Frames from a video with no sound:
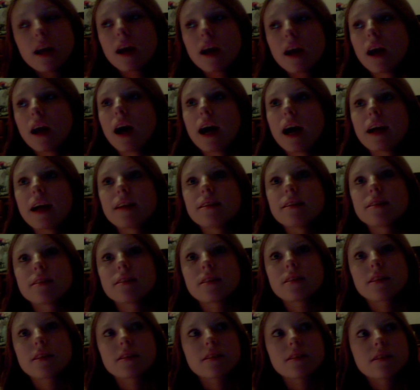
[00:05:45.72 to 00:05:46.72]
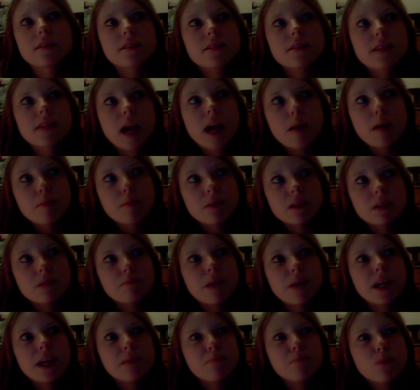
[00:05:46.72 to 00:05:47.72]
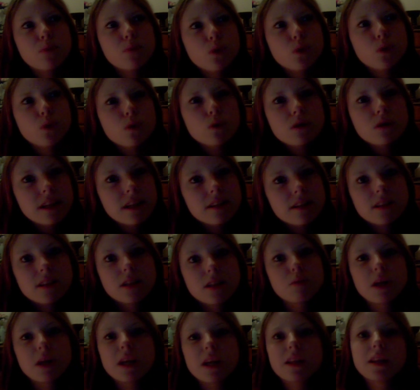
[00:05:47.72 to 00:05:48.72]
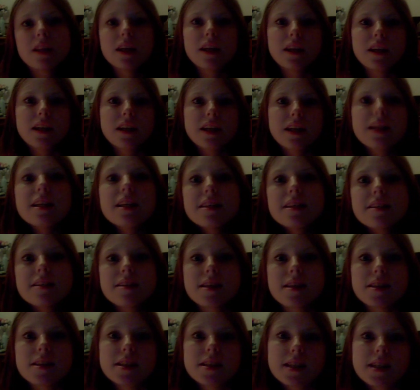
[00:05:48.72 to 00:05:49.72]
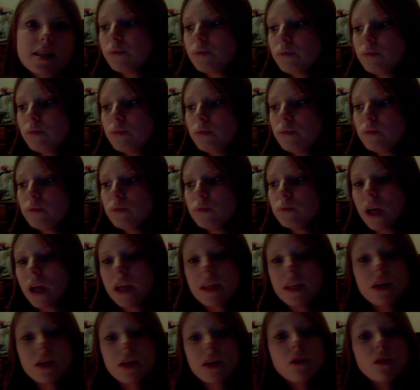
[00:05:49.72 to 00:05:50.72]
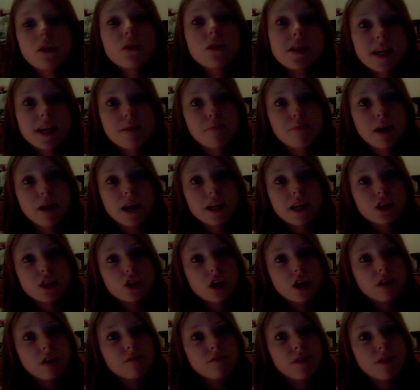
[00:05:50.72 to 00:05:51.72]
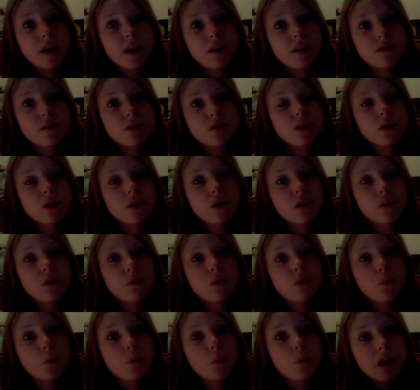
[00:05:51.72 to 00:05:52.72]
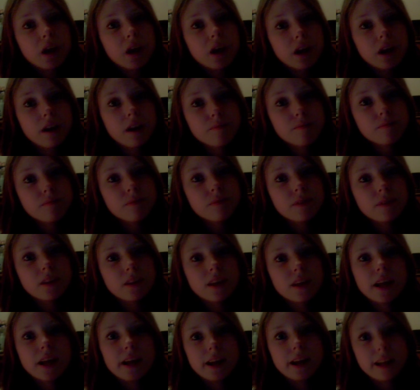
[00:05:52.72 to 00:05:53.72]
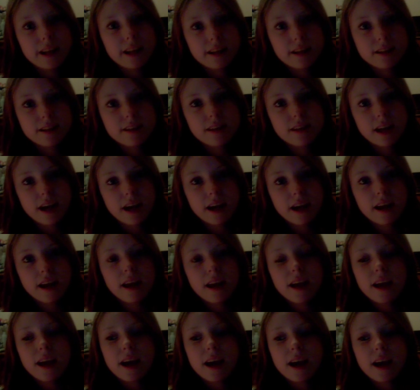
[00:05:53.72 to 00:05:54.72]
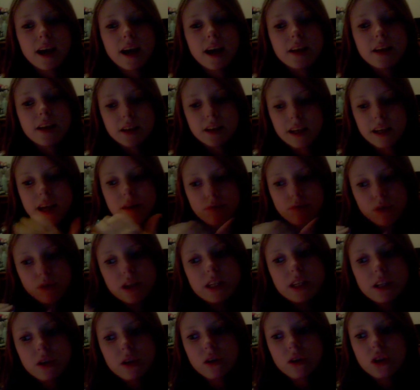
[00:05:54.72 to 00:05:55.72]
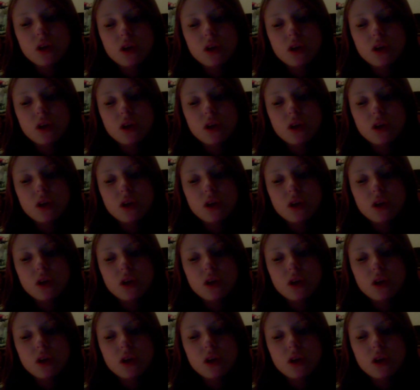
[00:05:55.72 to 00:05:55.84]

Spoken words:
and the Sabbats made more sense to me than Easter did. And then on that same page I found Wicca and a link to that, and then I kept reading on. The